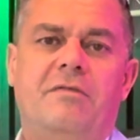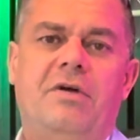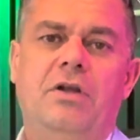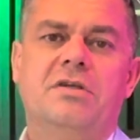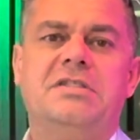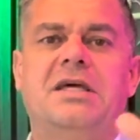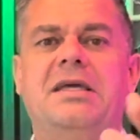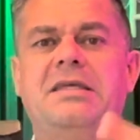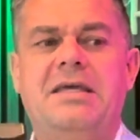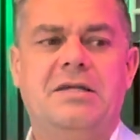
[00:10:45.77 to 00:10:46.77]
They're not
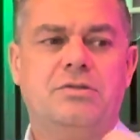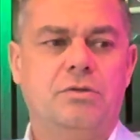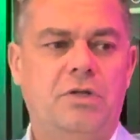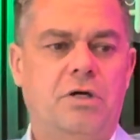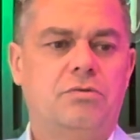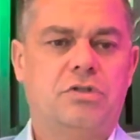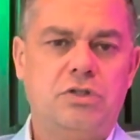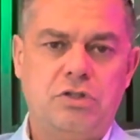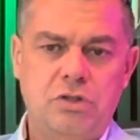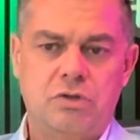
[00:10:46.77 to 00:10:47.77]
saying yes or no to
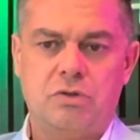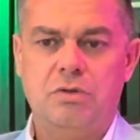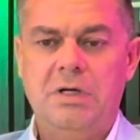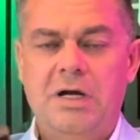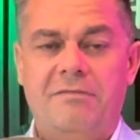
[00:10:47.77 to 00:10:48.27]
you.